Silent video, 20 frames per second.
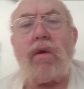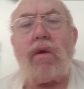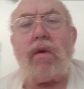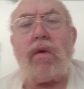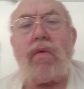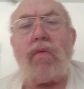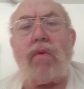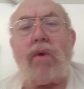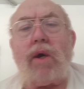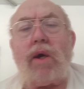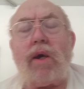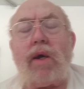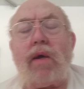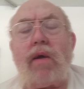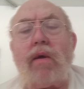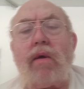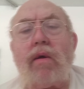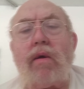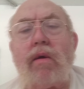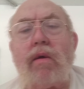
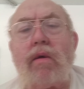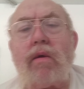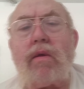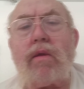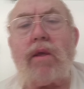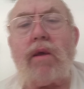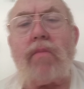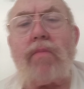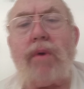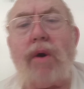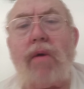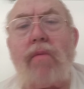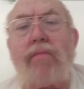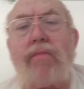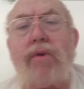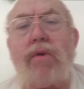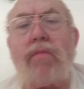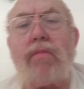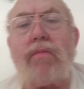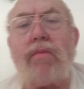Why? They
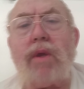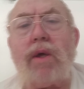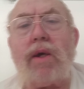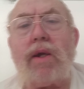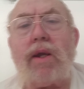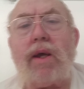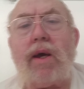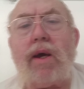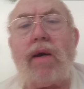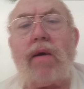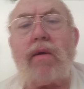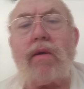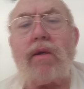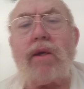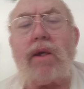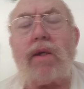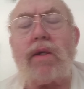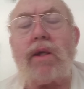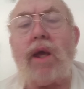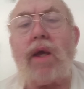pump your blood out and
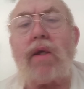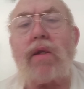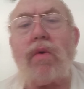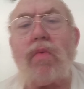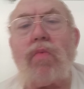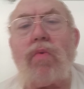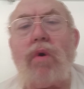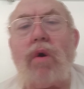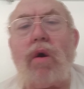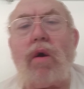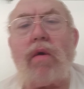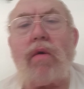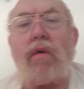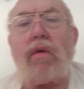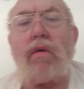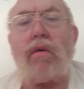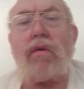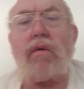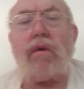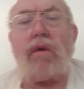they take the
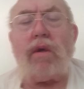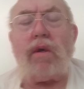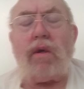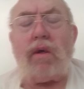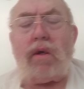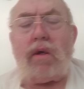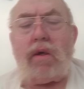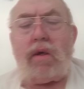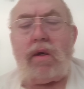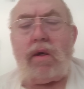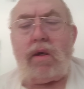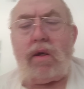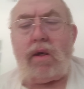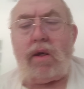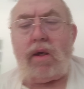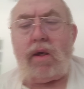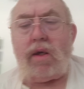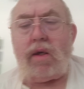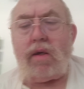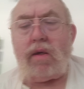water
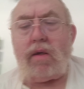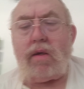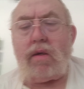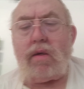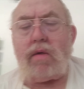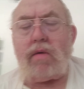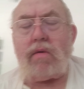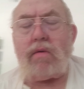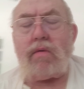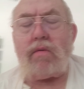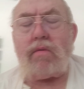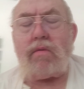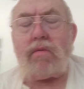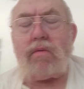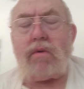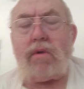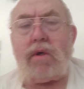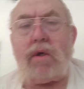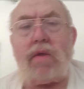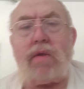and
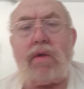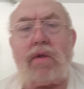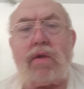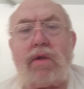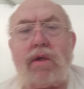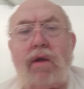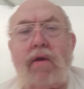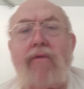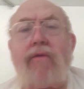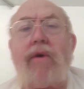other stuff